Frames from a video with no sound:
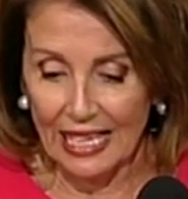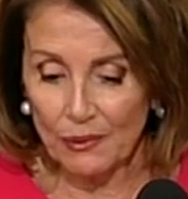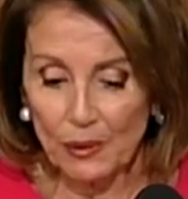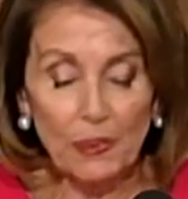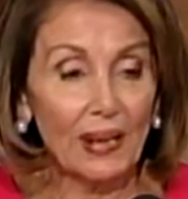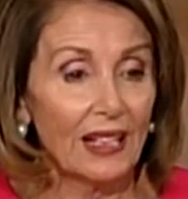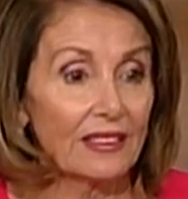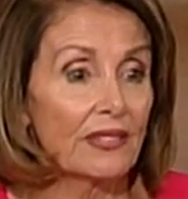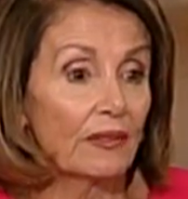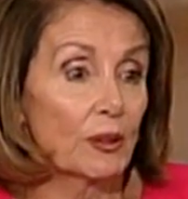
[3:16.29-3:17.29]
And we're
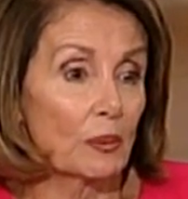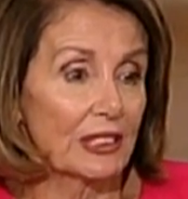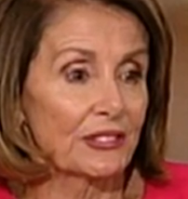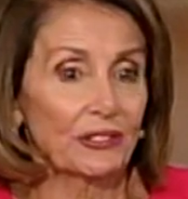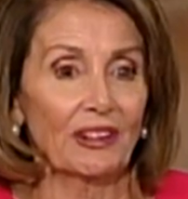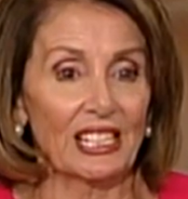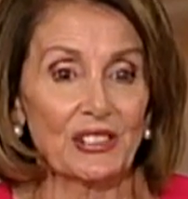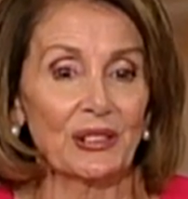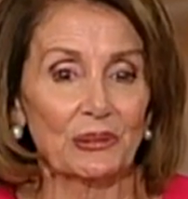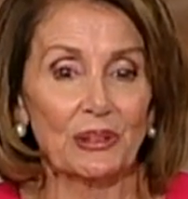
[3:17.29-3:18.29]
proud of everyone's
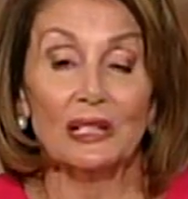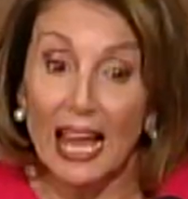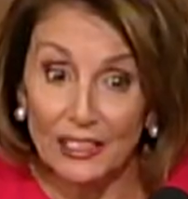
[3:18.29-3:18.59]
grandchildren